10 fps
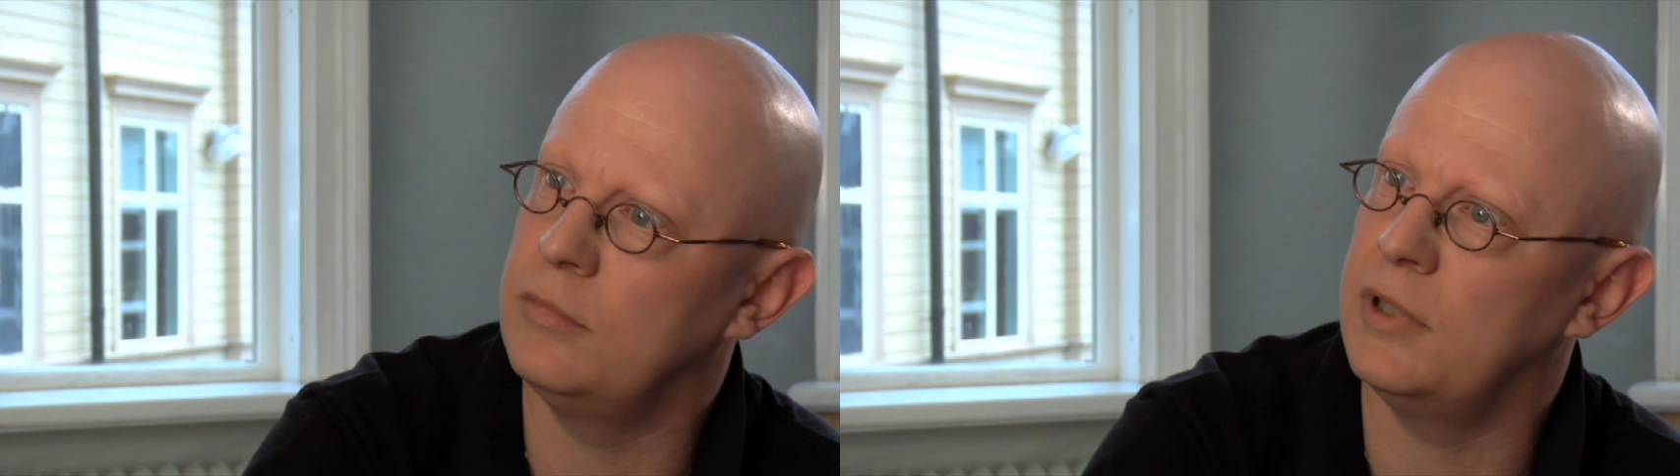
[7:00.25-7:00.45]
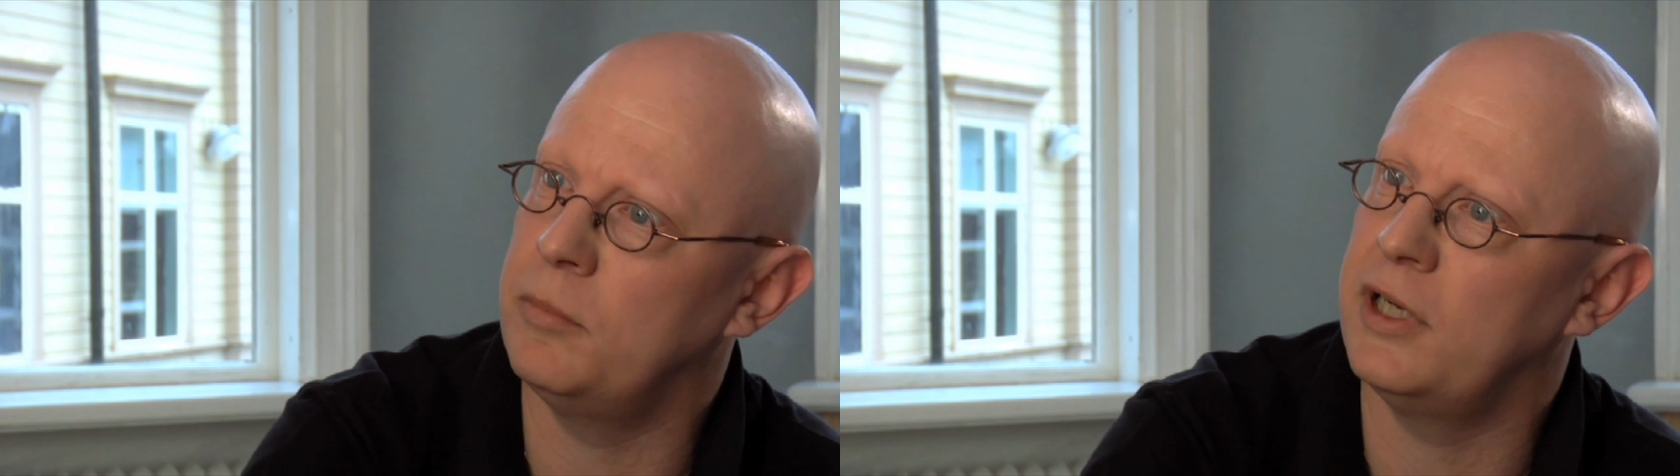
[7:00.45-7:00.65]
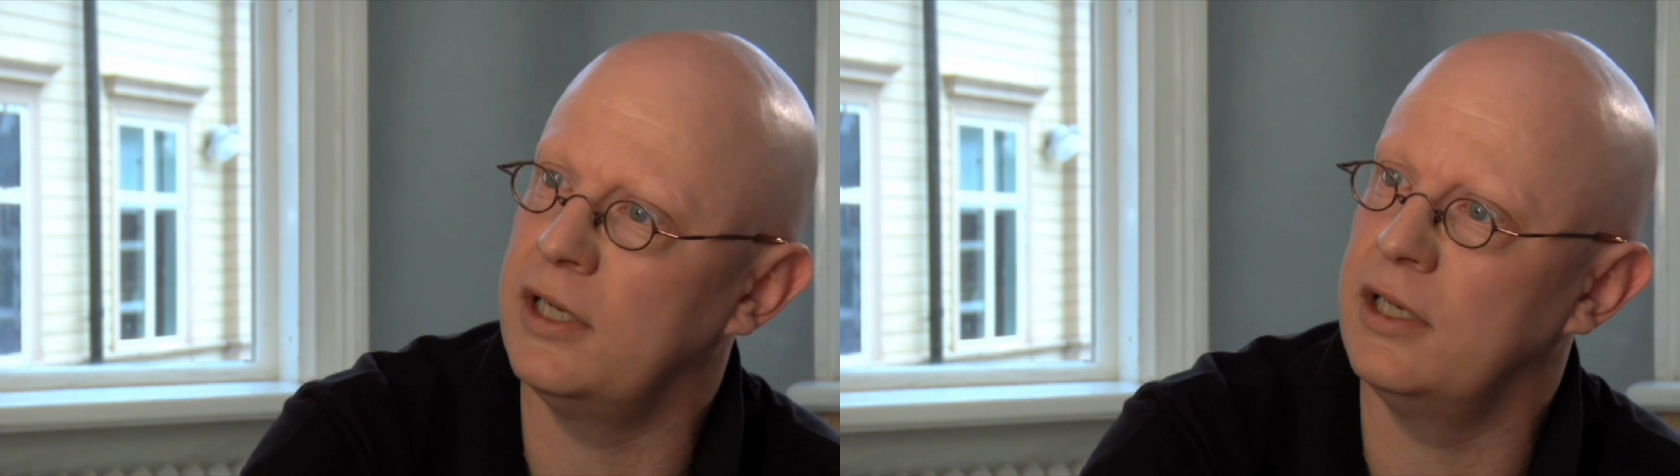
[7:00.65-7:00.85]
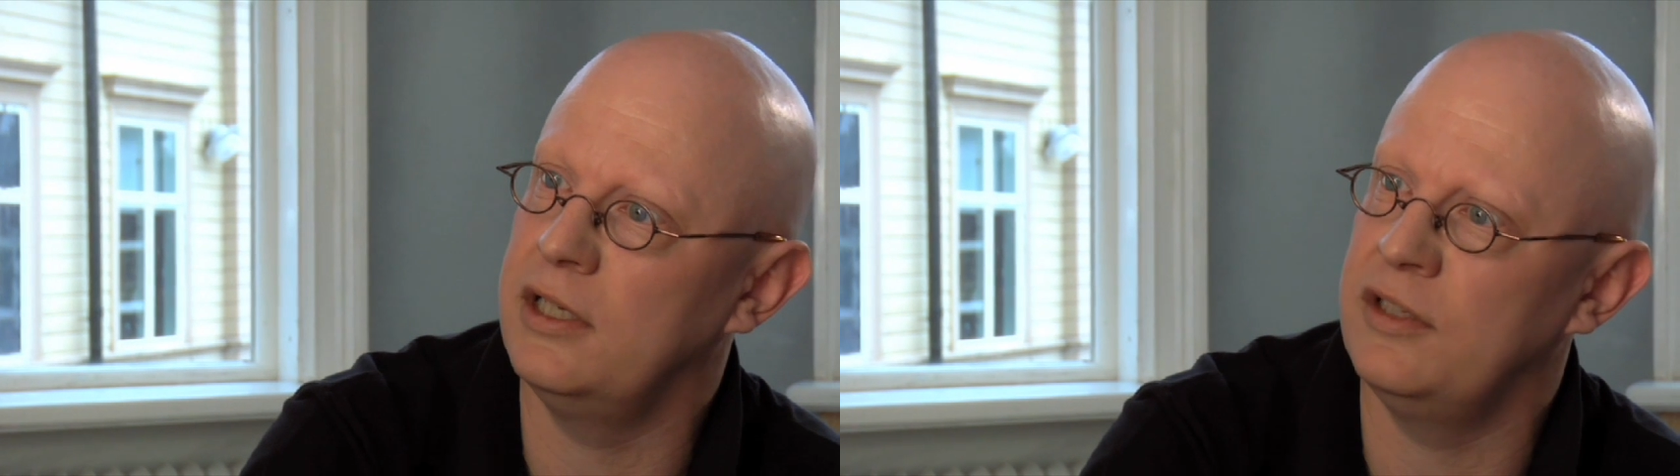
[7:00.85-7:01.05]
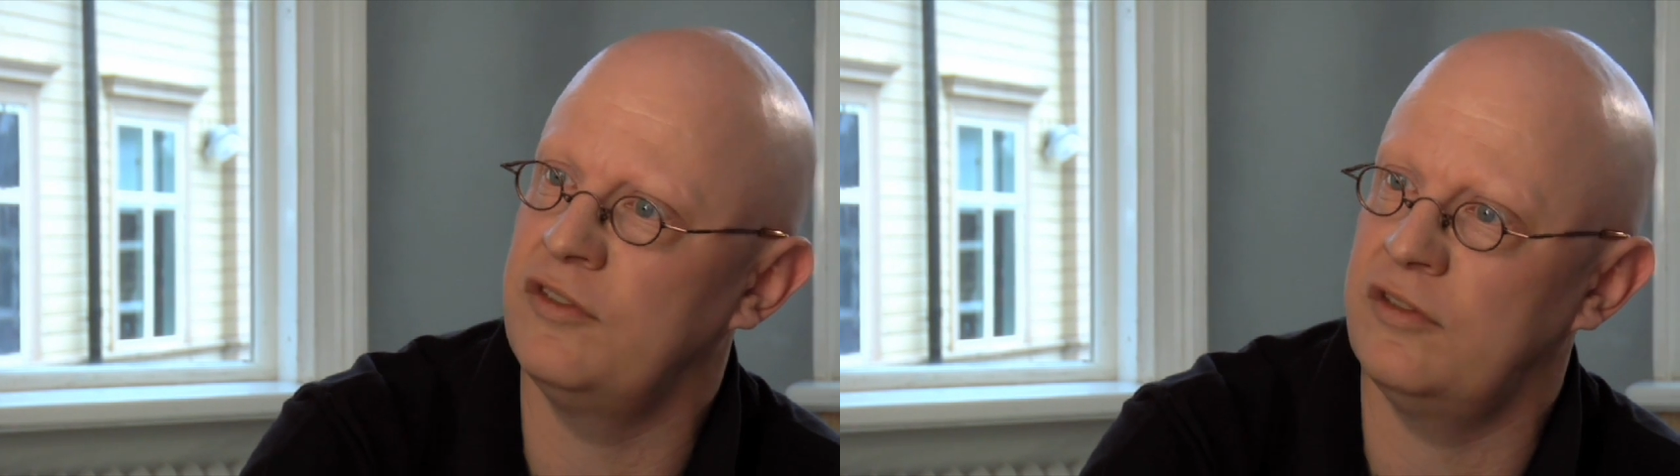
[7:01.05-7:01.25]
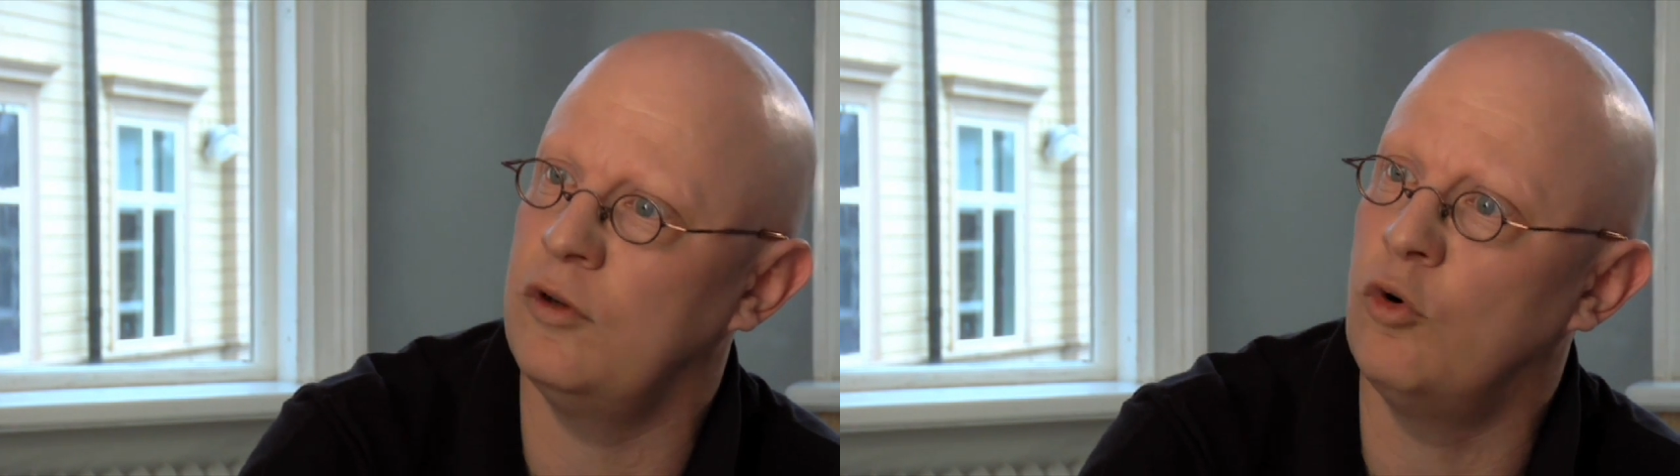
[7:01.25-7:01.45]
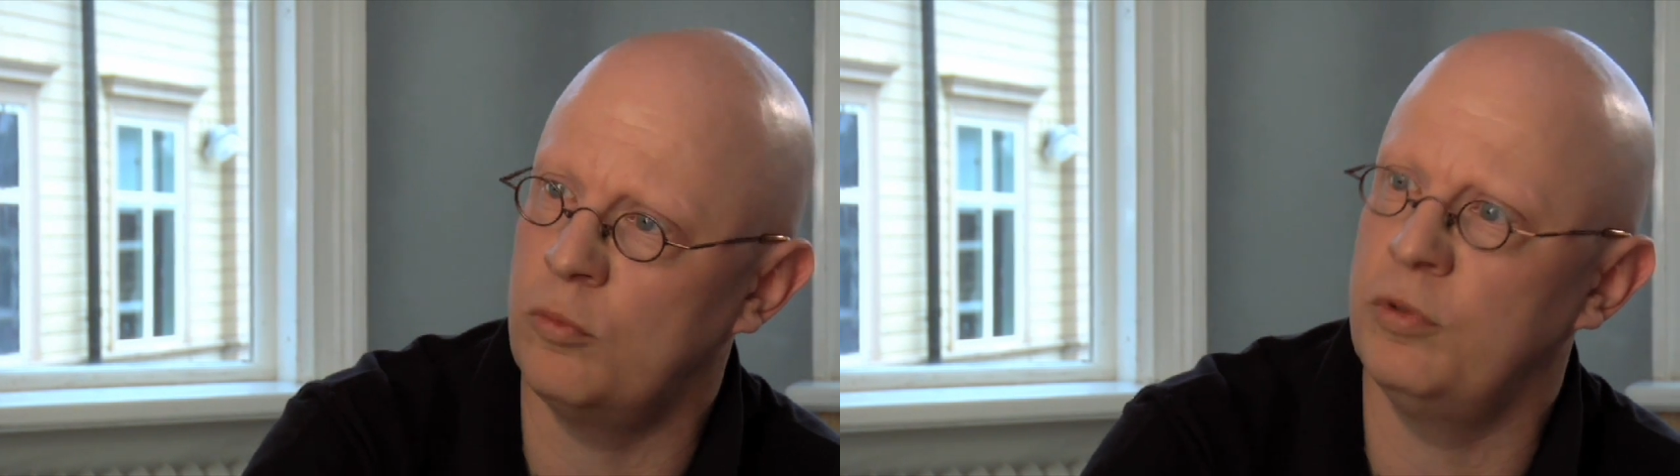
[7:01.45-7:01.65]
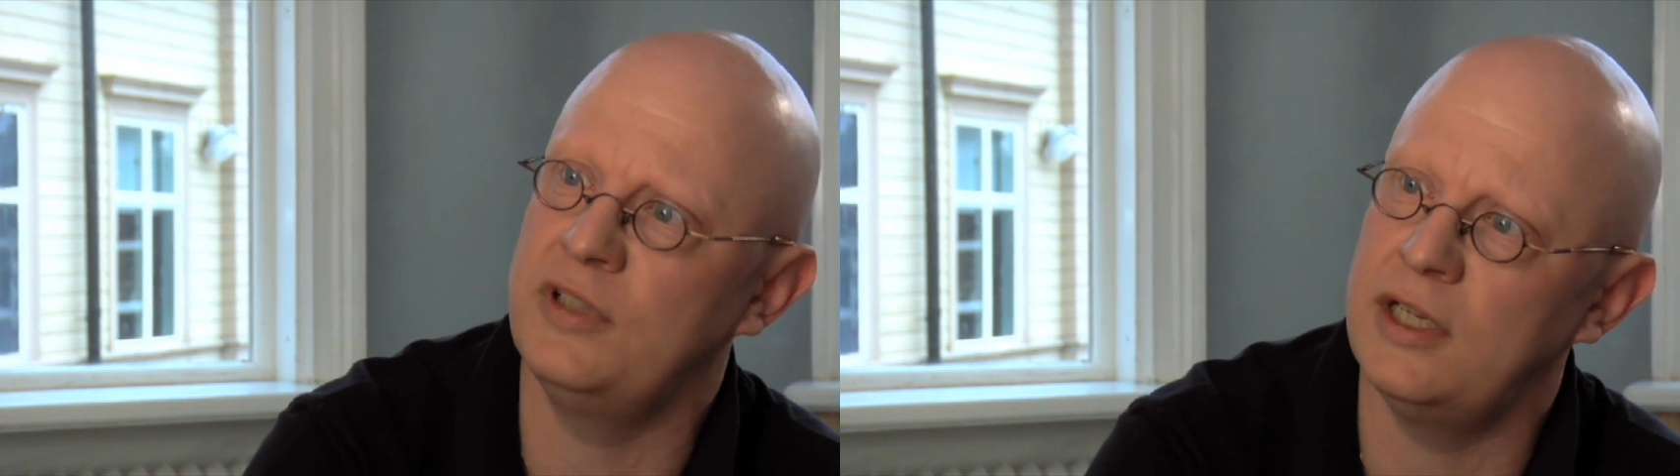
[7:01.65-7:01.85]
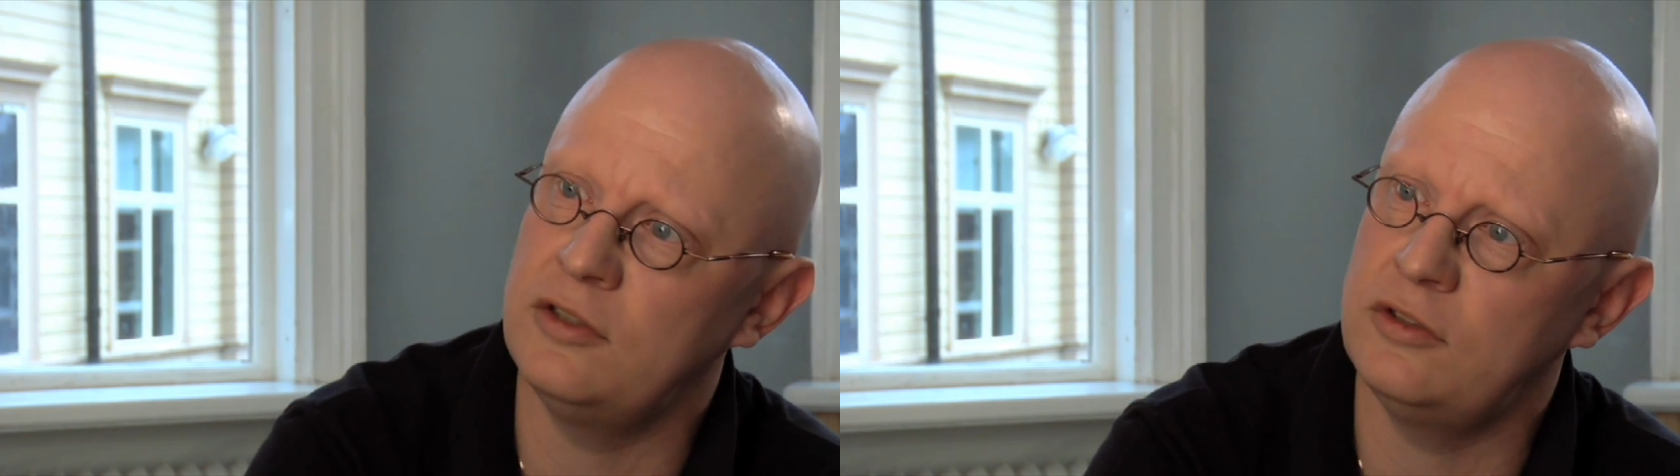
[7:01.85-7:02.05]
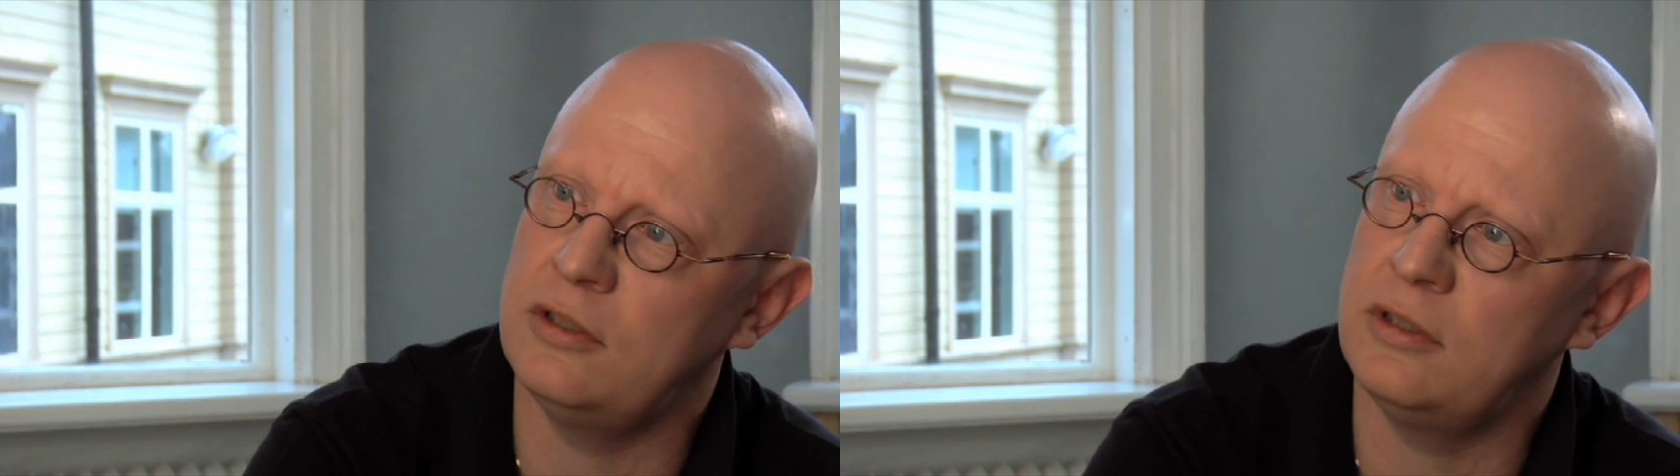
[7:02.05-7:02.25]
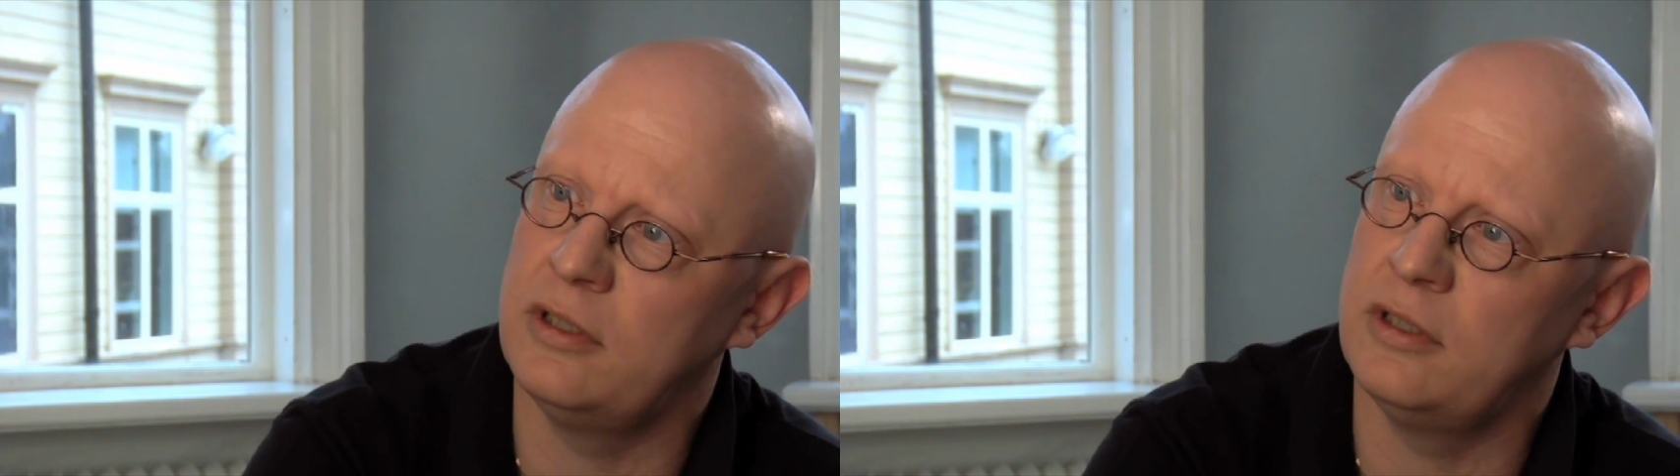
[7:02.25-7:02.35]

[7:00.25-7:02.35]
by its ore potential.